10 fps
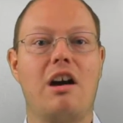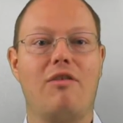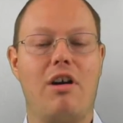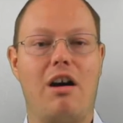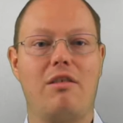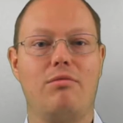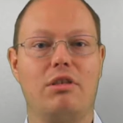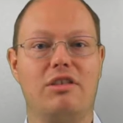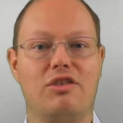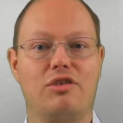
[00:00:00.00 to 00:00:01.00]
where I will
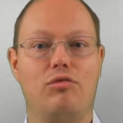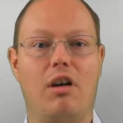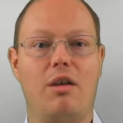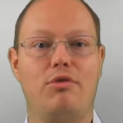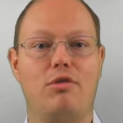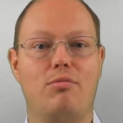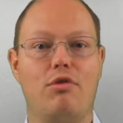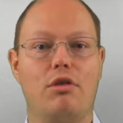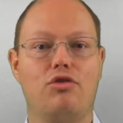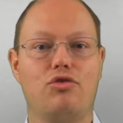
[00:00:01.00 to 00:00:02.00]
describe the
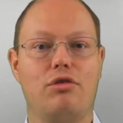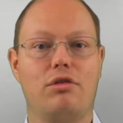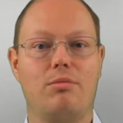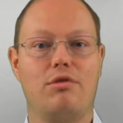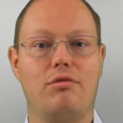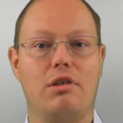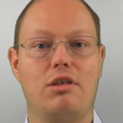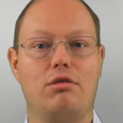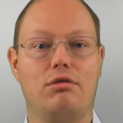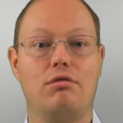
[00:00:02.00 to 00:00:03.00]
merge join
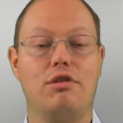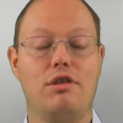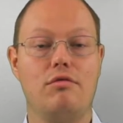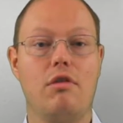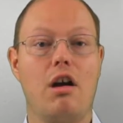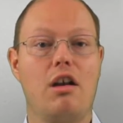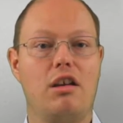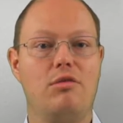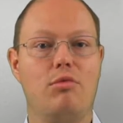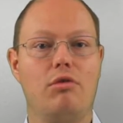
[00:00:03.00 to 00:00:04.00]
operator to you
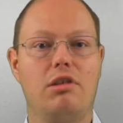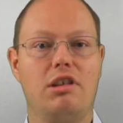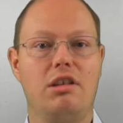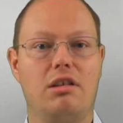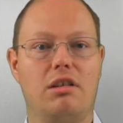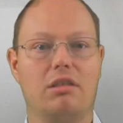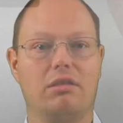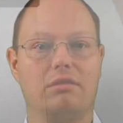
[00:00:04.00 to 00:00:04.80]
in more detail.